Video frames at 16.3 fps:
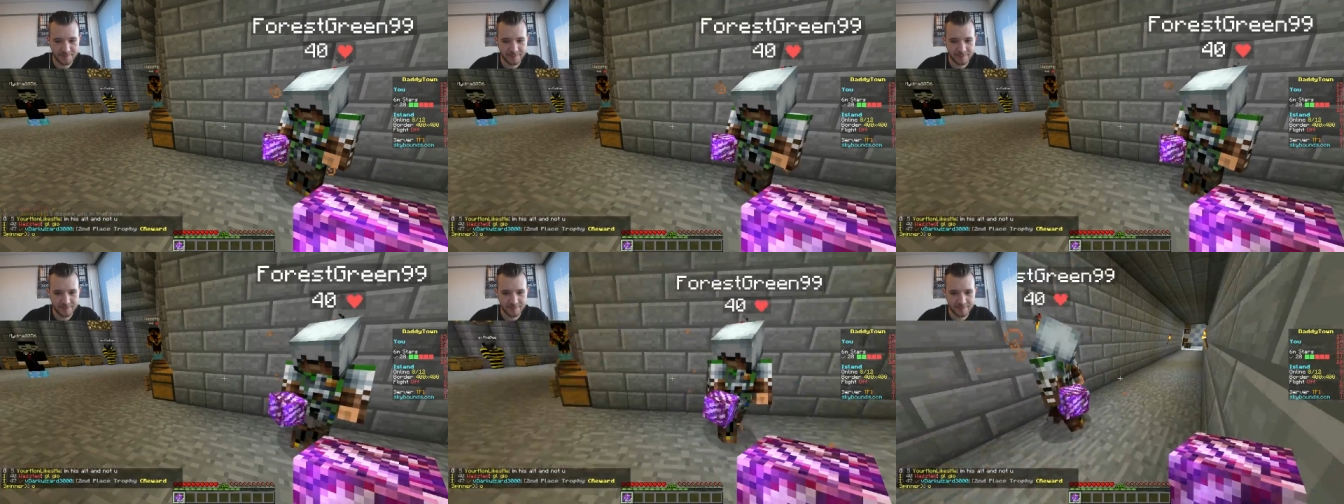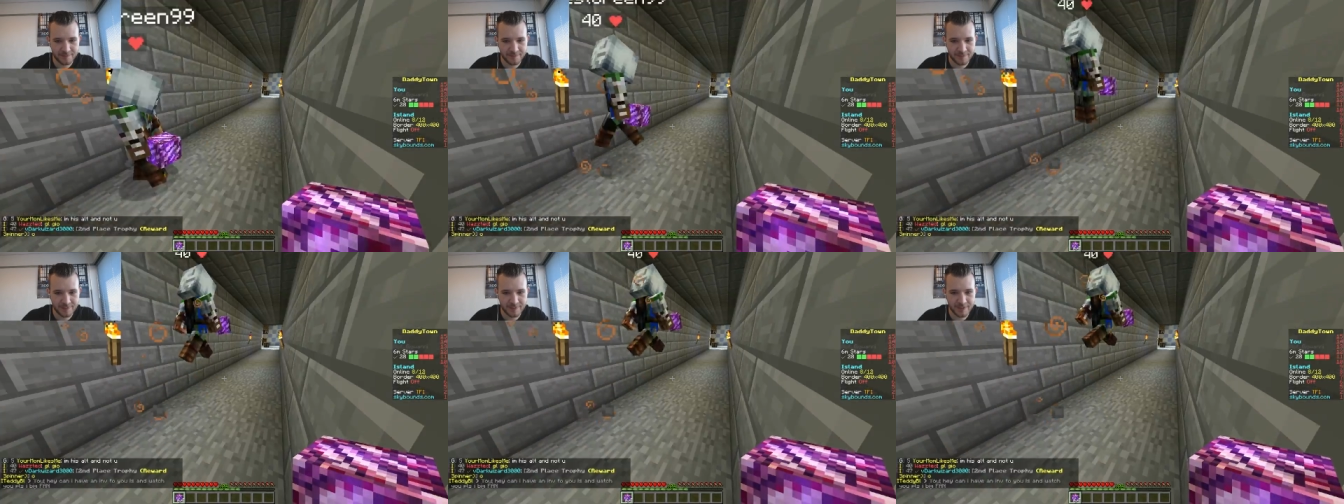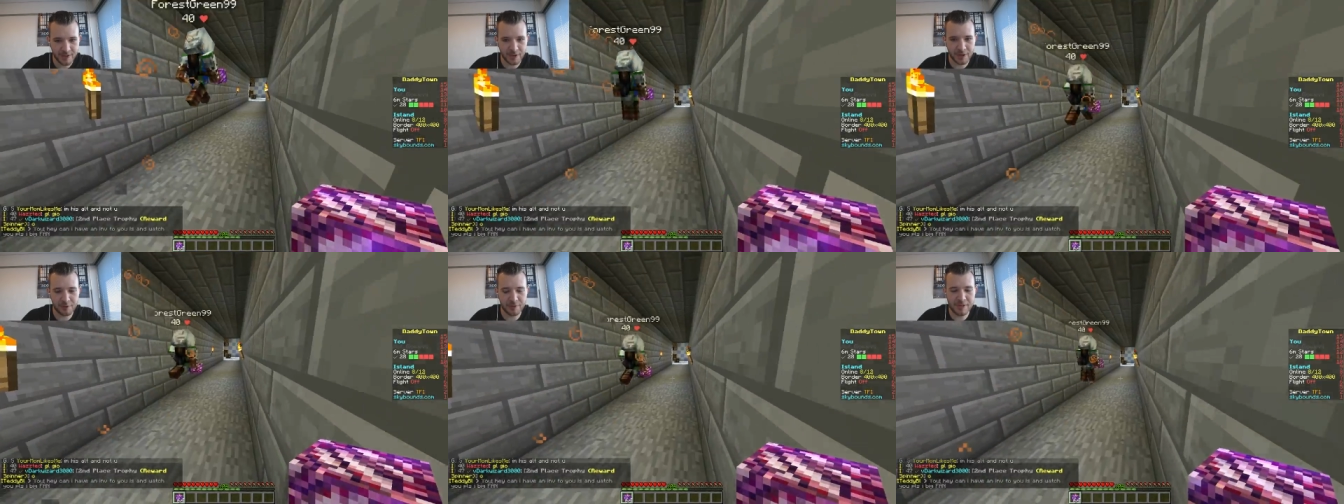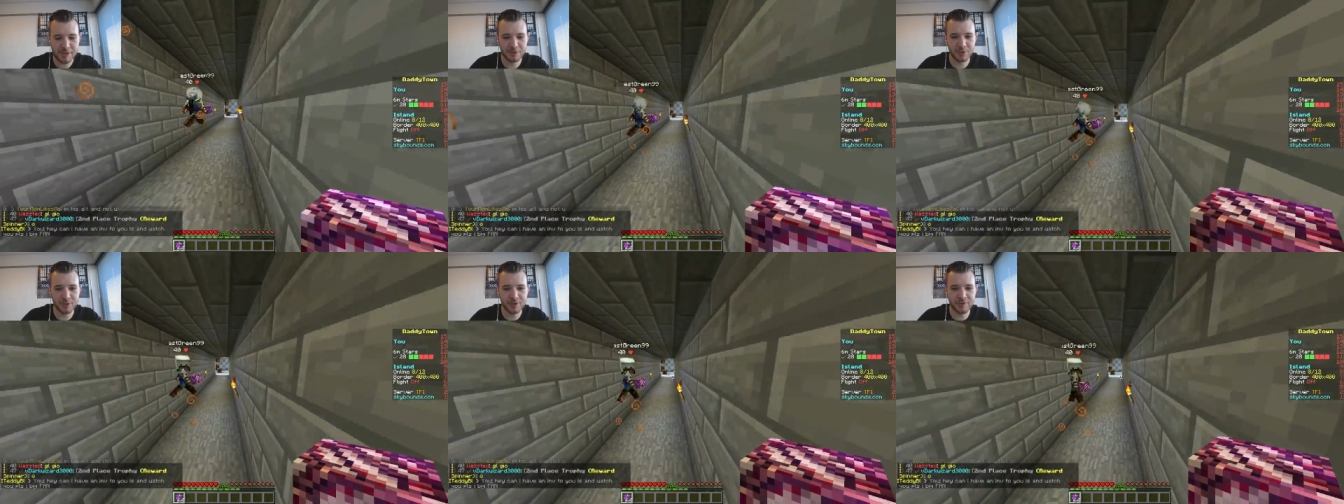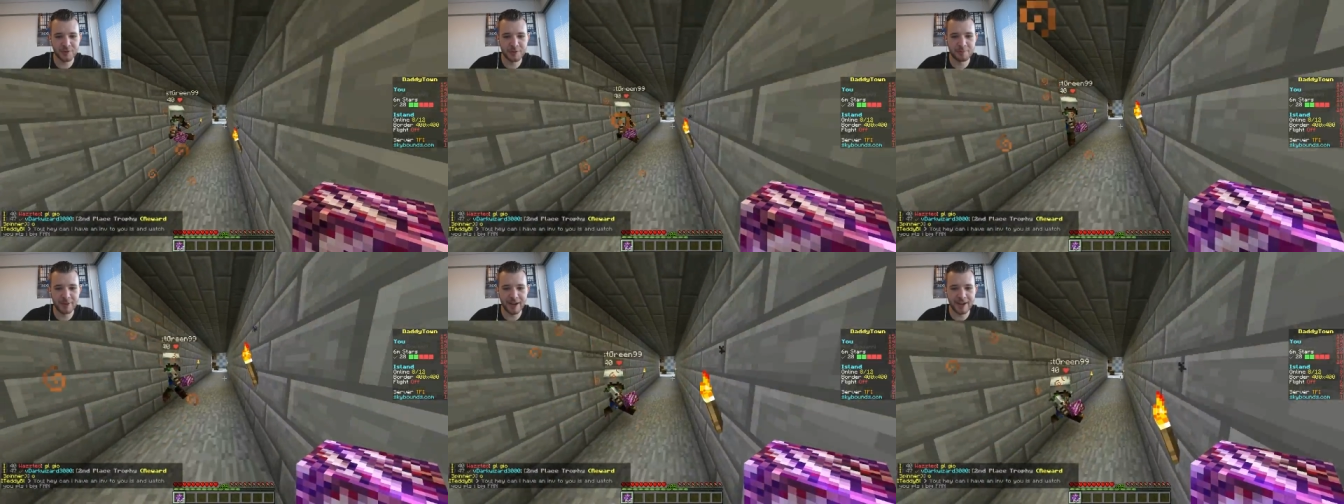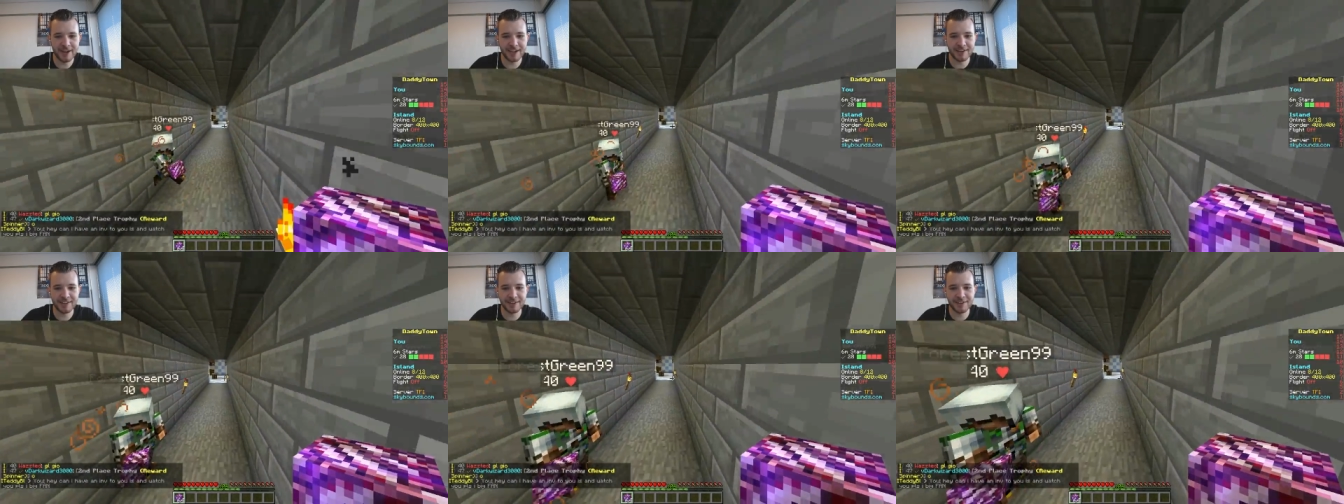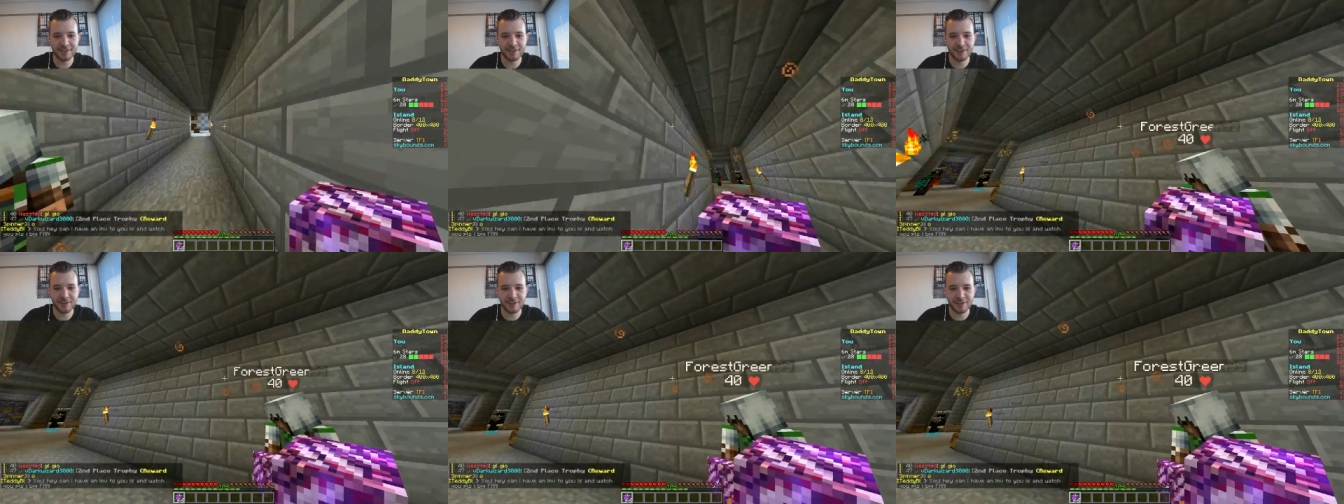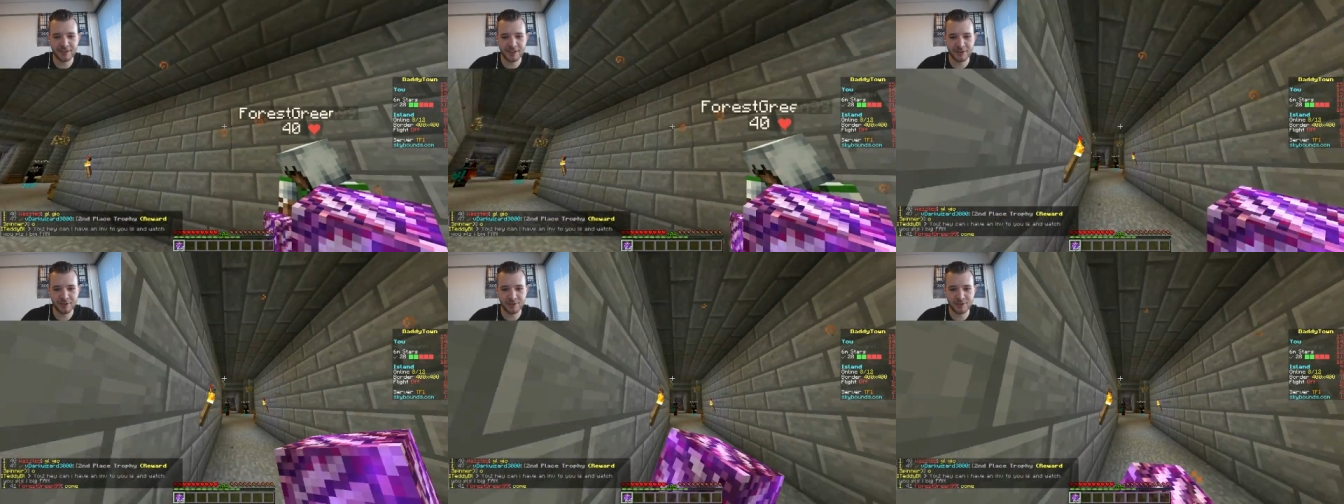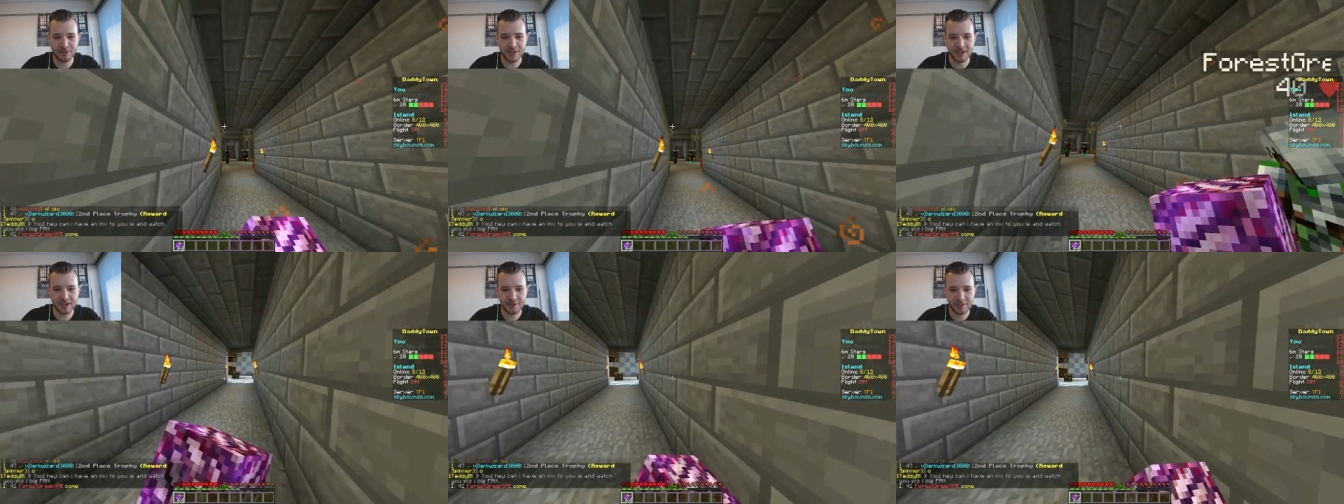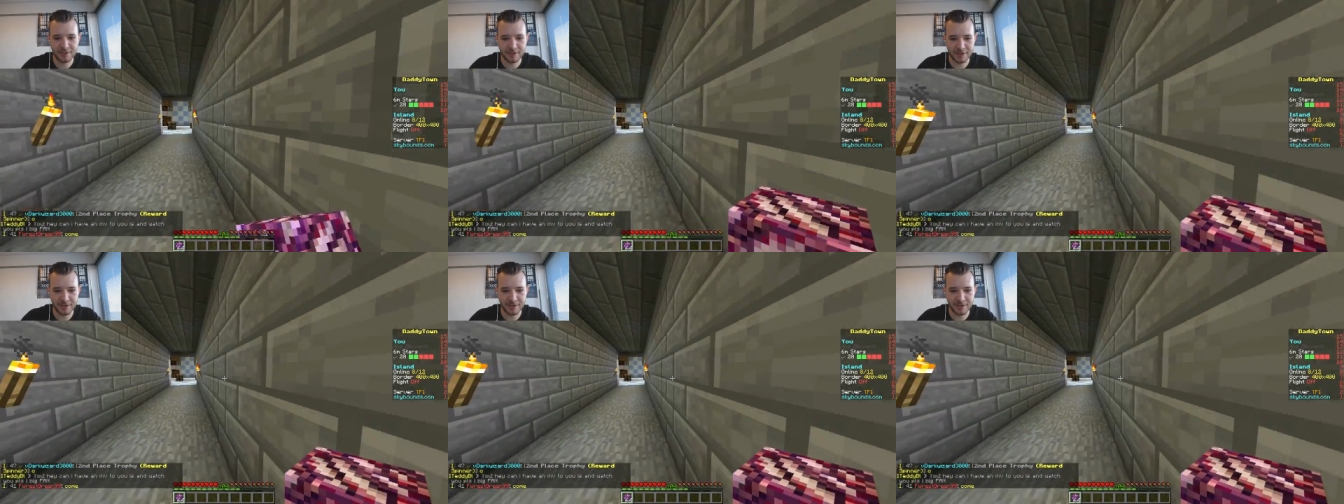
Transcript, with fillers: Uh, sure. Oh yeah, we should do it from the back and then like to there.